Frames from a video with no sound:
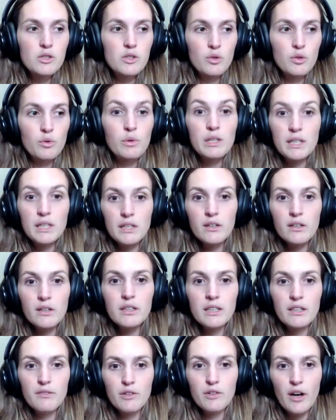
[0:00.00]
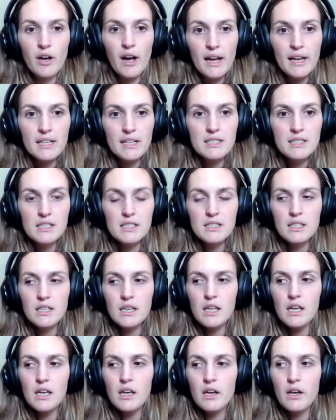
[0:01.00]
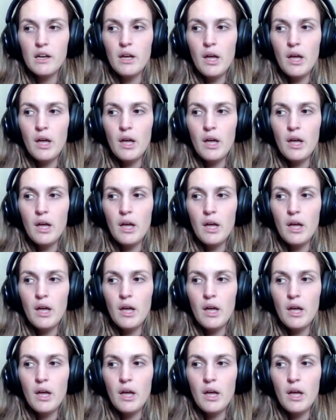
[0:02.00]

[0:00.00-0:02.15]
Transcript: to heal and live your highest destiny.